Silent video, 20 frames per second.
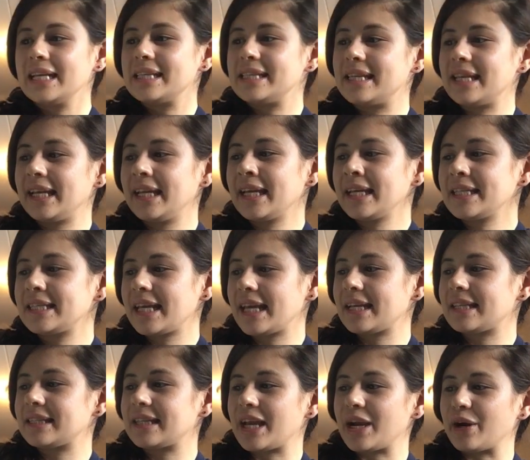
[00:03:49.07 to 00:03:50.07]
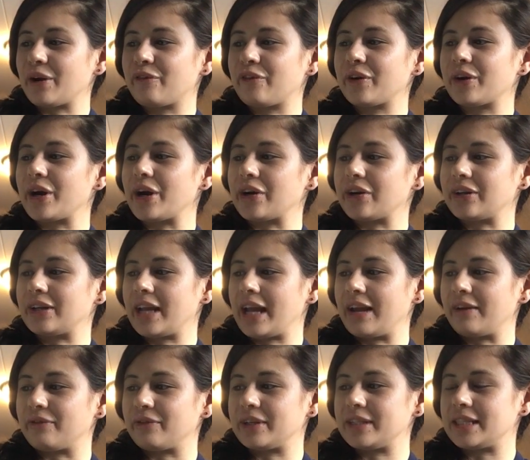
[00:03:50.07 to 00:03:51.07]
Zinnia takes care of her garden
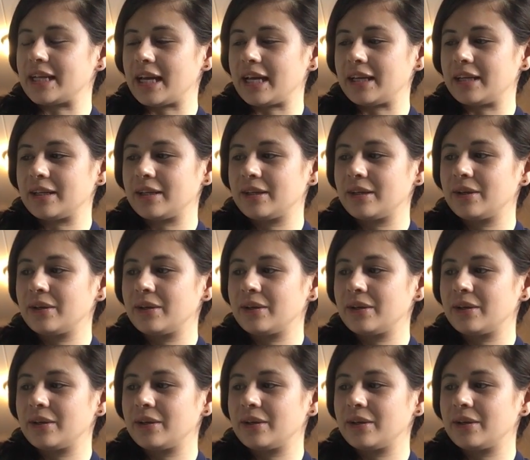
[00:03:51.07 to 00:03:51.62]
every day.